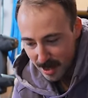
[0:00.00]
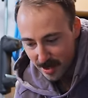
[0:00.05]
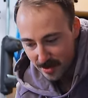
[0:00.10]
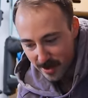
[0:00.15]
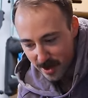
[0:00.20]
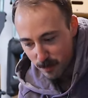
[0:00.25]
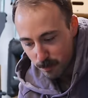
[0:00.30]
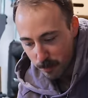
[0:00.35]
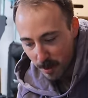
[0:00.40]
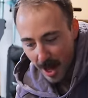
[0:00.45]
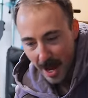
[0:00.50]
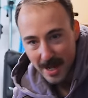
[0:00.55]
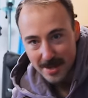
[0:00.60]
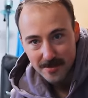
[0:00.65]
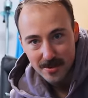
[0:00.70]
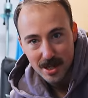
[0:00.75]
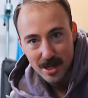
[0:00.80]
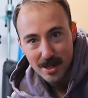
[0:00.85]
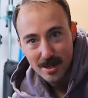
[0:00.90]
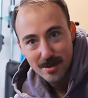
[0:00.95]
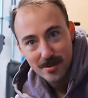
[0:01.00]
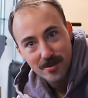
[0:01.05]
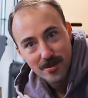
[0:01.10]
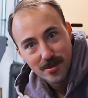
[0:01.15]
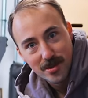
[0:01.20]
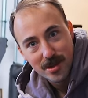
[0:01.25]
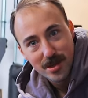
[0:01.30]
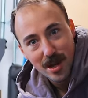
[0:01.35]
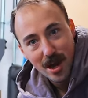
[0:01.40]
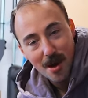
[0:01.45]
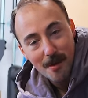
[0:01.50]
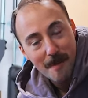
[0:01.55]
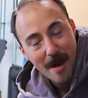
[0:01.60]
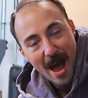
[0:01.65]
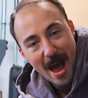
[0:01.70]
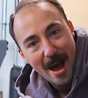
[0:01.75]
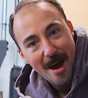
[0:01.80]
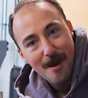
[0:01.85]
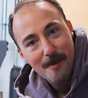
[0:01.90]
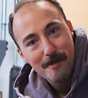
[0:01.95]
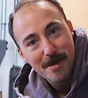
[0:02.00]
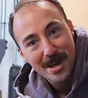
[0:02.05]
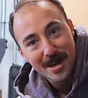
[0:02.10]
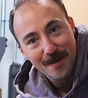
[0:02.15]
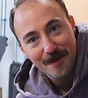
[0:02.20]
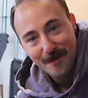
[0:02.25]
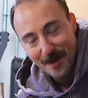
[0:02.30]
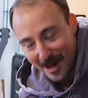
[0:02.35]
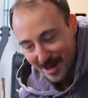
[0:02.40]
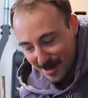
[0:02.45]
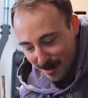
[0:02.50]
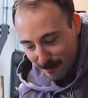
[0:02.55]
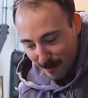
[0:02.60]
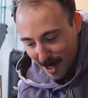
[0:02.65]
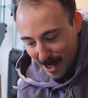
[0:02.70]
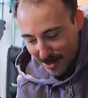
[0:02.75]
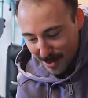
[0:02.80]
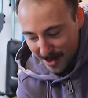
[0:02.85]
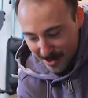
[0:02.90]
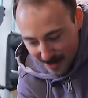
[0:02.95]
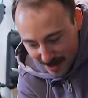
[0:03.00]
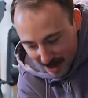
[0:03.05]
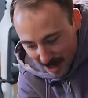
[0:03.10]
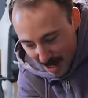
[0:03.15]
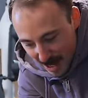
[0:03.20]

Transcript: this plastic is somehow being affected by this,